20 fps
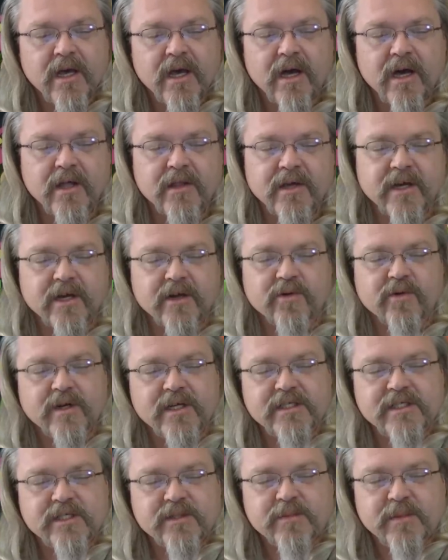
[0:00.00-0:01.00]
Uh, the
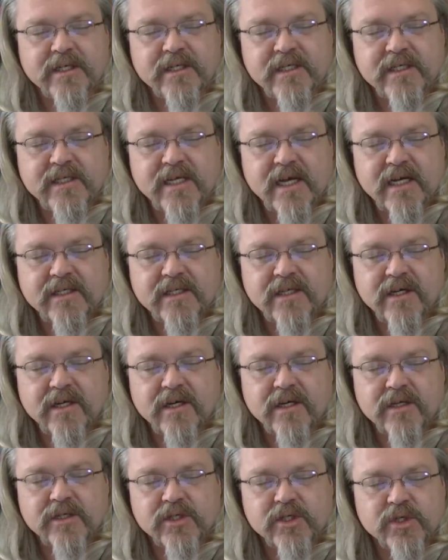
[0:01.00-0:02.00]
increase has been detected
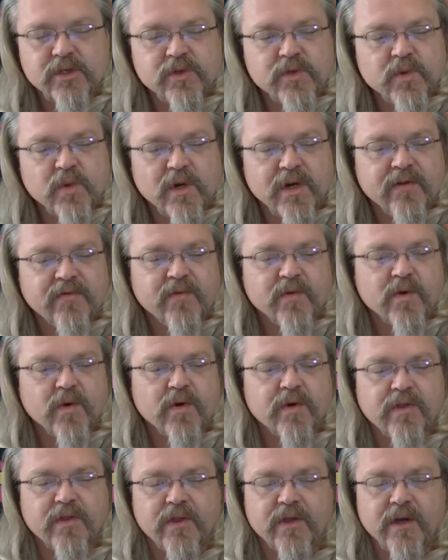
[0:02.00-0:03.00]
on June
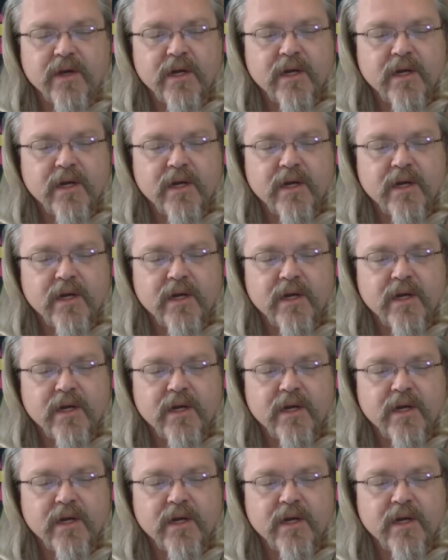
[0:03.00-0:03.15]
24th,